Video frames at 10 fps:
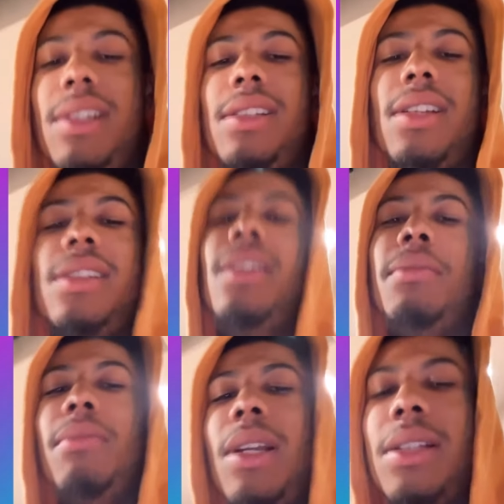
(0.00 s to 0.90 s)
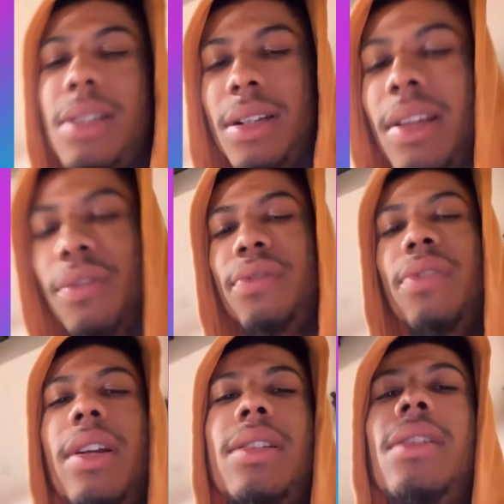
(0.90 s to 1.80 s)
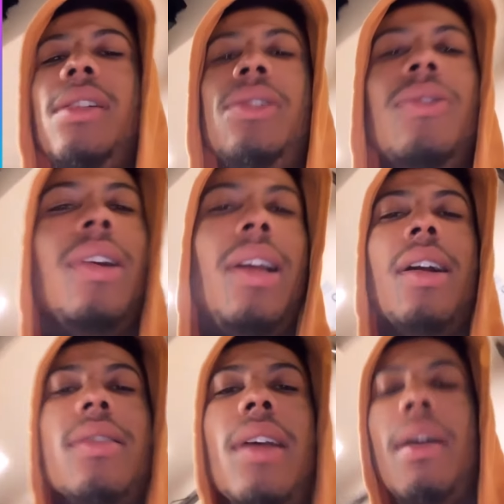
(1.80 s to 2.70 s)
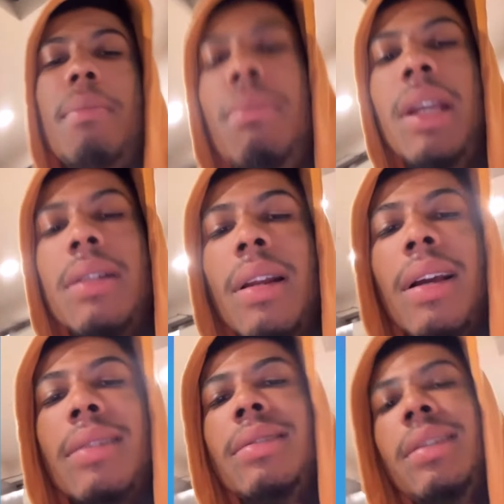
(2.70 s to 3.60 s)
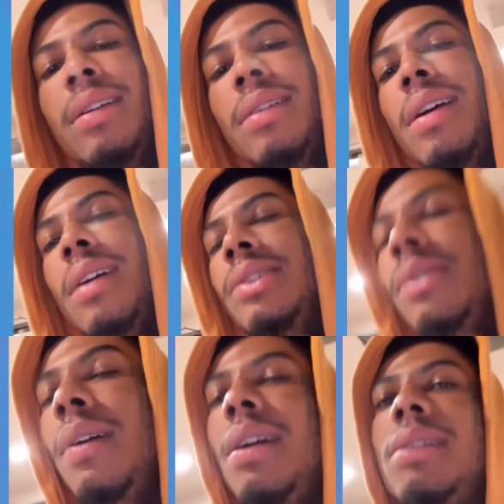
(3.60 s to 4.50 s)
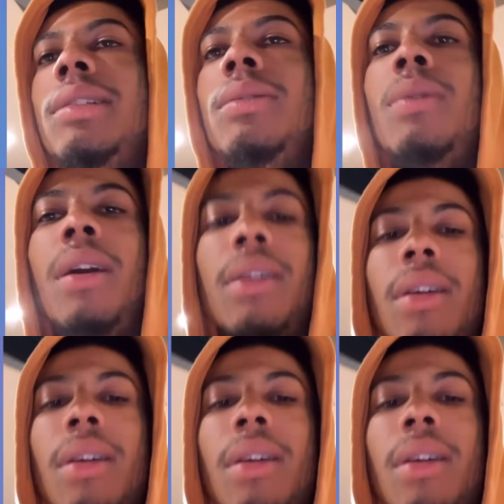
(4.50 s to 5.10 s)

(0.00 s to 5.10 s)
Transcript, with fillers: Make sure you guys like, share, subscribe, hit the notification bell, and I will talk to you guys in the next video.